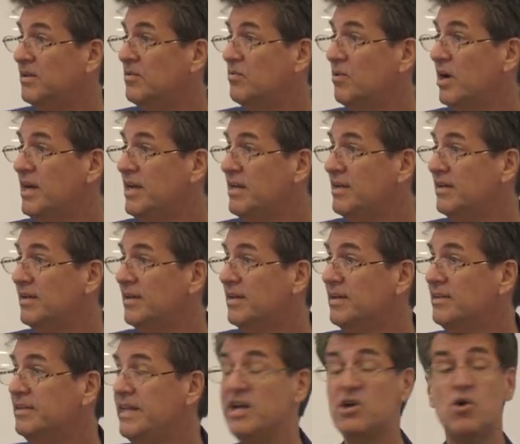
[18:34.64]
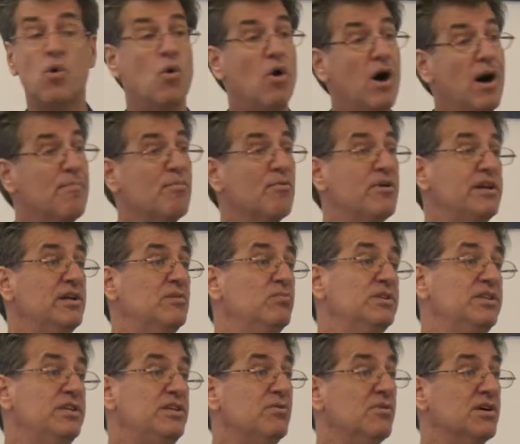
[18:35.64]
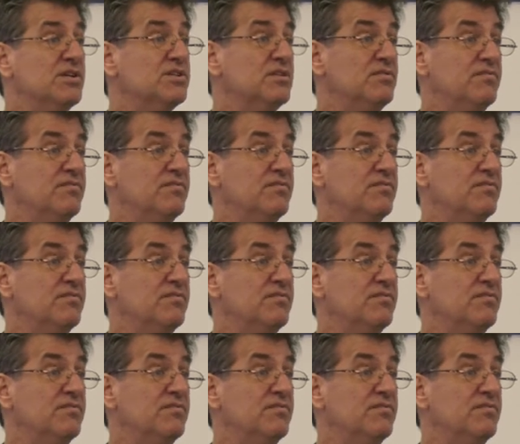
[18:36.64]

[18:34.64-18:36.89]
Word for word: right? They cooperated with the U.S.